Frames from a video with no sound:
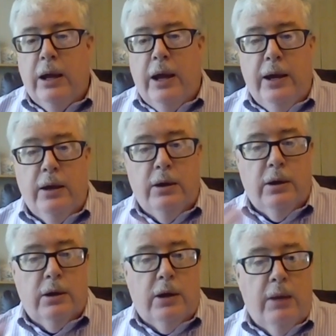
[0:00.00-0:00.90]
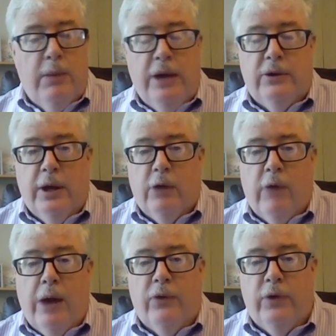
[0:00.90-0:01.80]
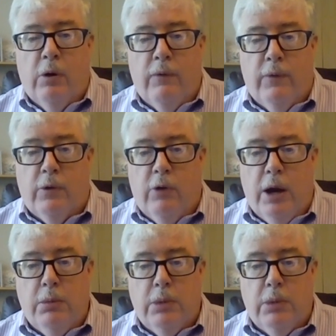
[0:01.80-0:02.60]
and kind of makes it like ground zero for crime.